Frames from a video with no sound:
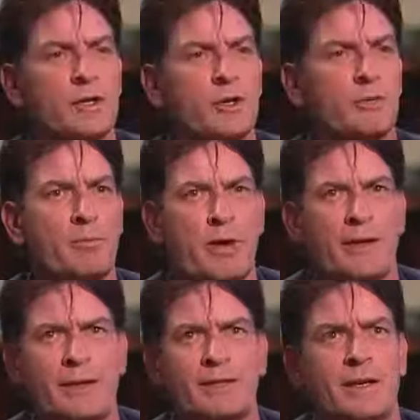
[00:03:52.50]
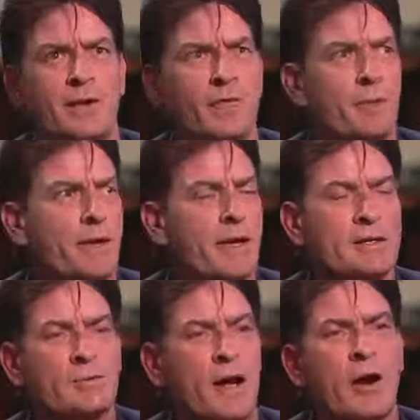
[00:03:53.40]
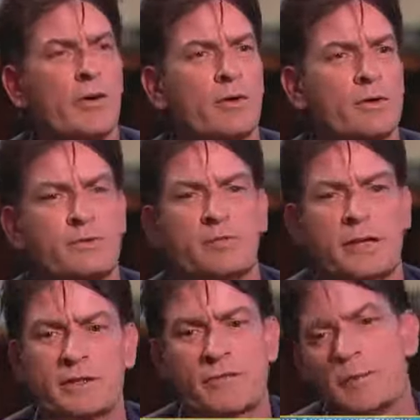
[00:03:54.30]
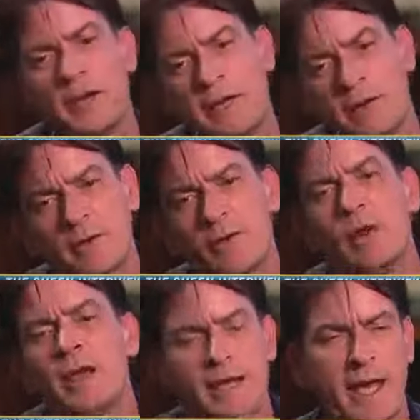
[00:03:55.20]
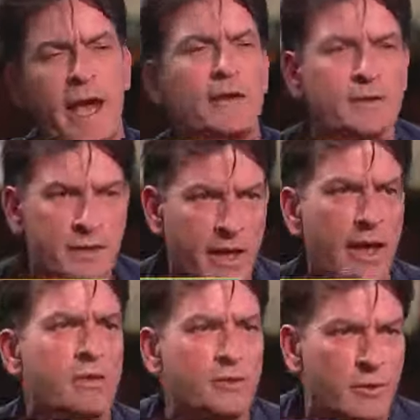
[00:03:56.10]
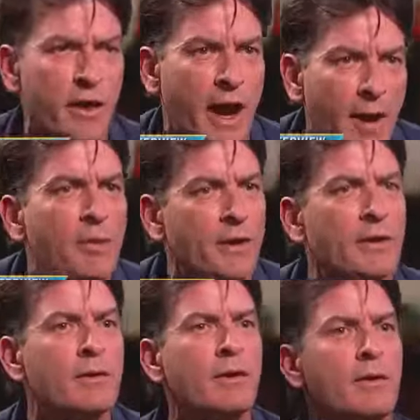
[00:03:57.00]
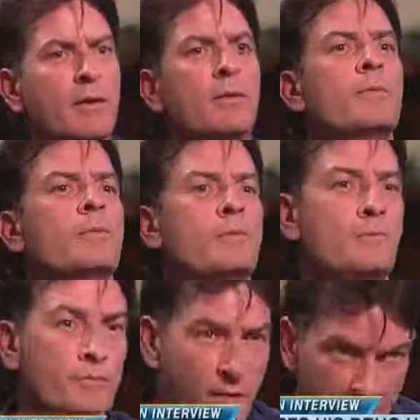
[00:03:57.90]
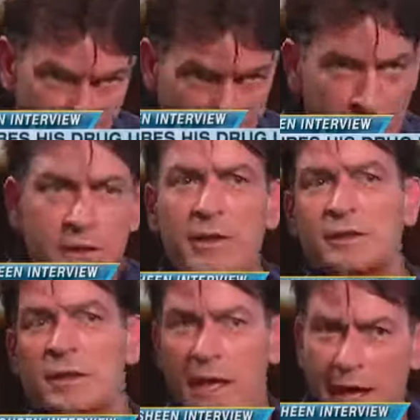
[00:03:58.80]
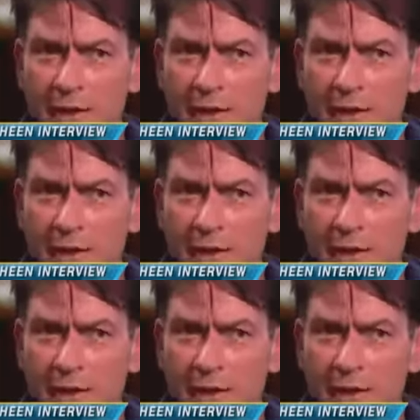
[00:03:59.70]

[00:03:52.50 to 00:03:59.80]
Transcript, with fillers: and I cured my brain. That's how everybody has the power. It's because everybody, you know, can't is the cancer of happen. Mm-hmm. Can't is the